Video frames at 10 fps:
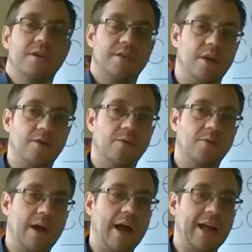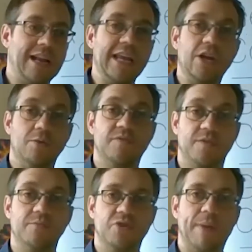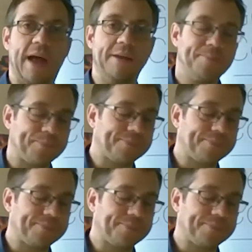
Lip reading: So Lean comes from Japan,